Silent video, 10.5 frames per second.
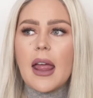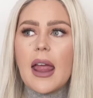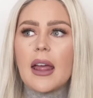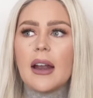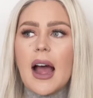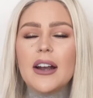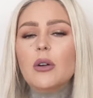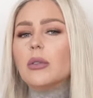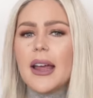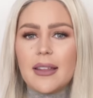And I
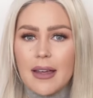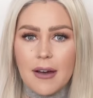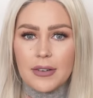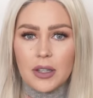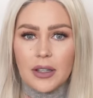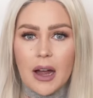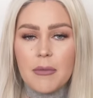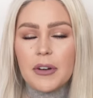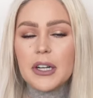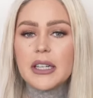don't like that feeling.
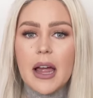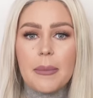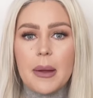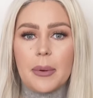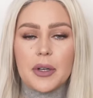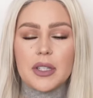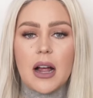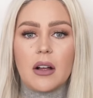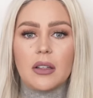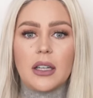I'm very type A
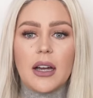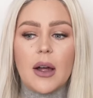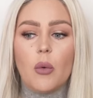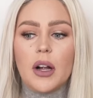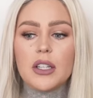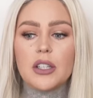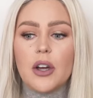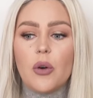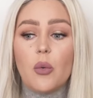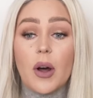personality. I want to
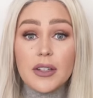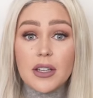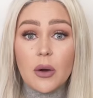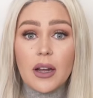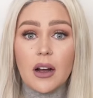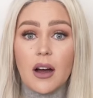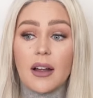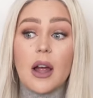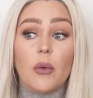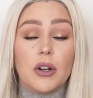know what is going
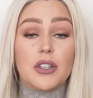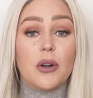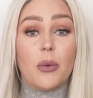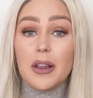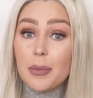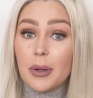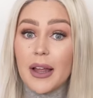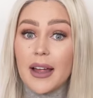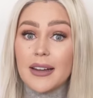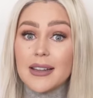on. I want to know what the
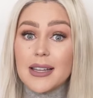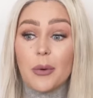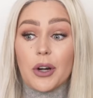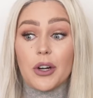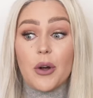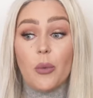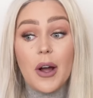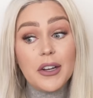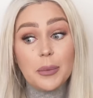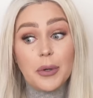plan is. I want to know
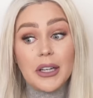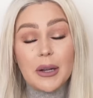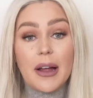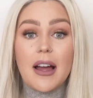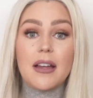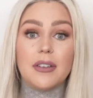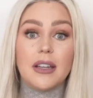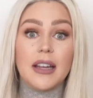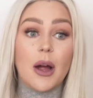what you're putting in my IV.